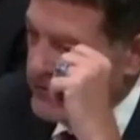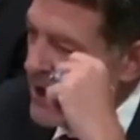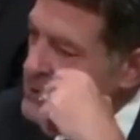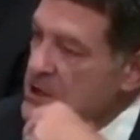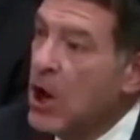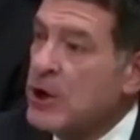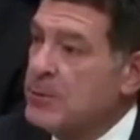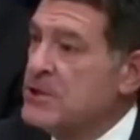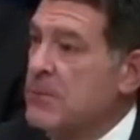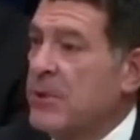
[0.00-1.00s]
You know, if I was a
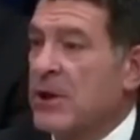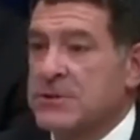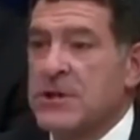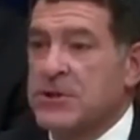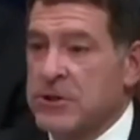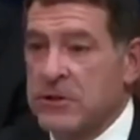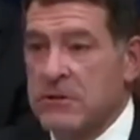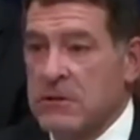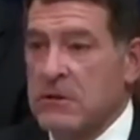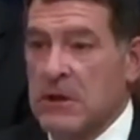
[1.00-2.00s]
100%
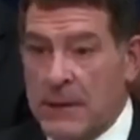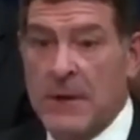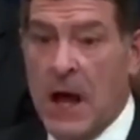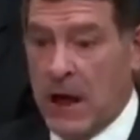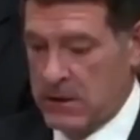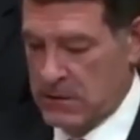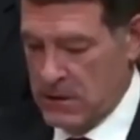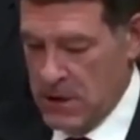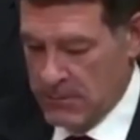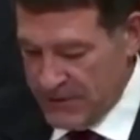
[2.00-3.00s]
politician, and I'm not,
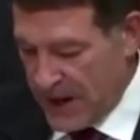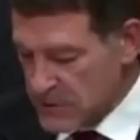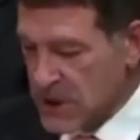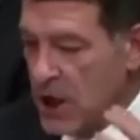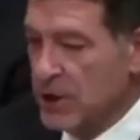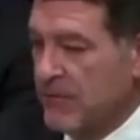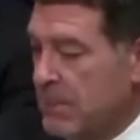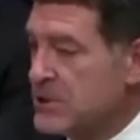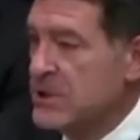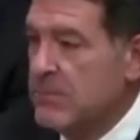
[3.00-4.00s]
but if I was a
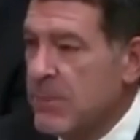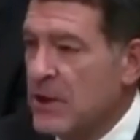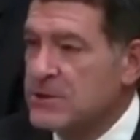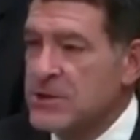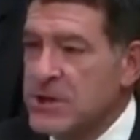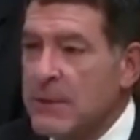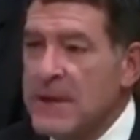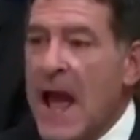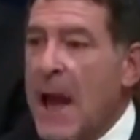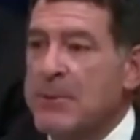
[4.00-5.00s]
100% politician,
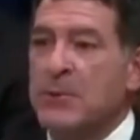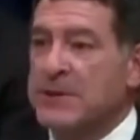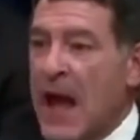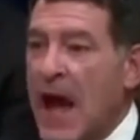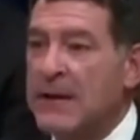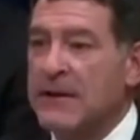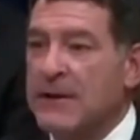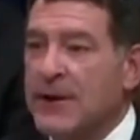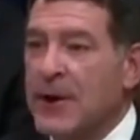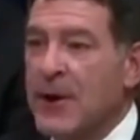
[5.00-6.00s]
I'd be happy with that.
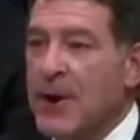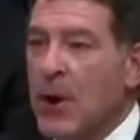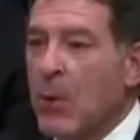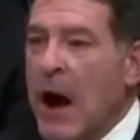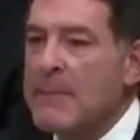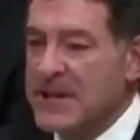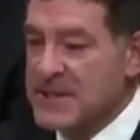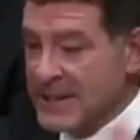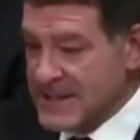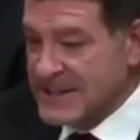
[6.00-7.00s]
Why?
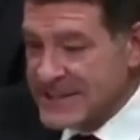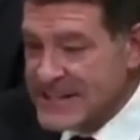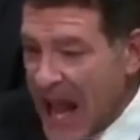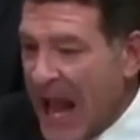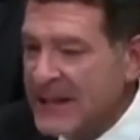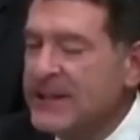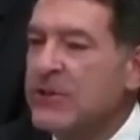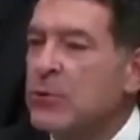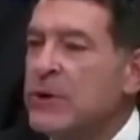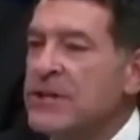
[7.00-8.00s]
Because that's
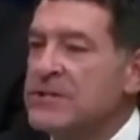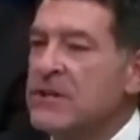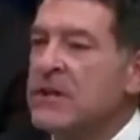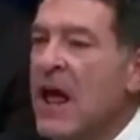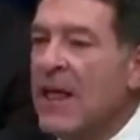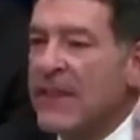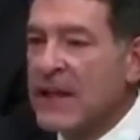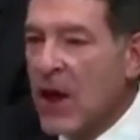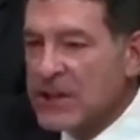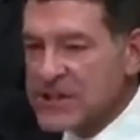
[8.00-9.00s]
exactly the reason
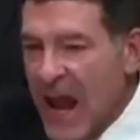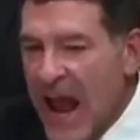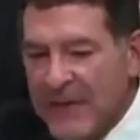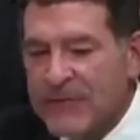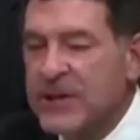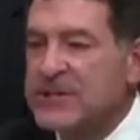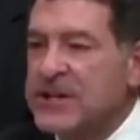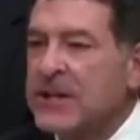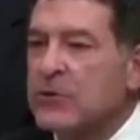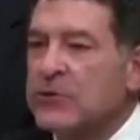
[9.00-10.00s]
they lost every
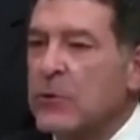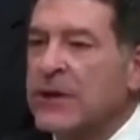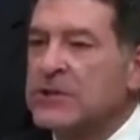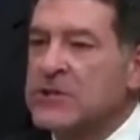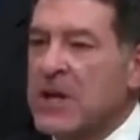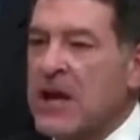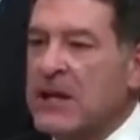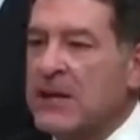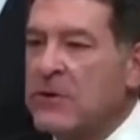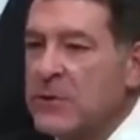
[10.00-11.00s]
single swing
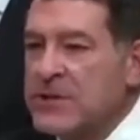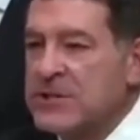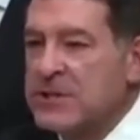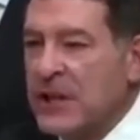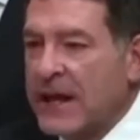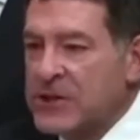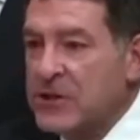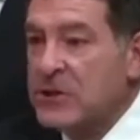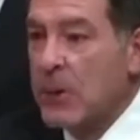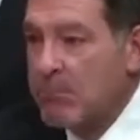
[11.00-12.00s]
state in the recent
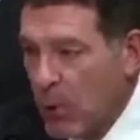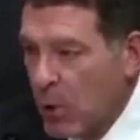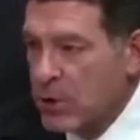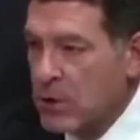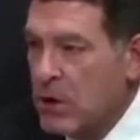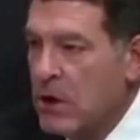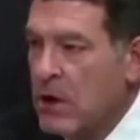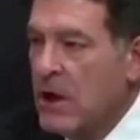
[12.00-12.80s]
election, the border.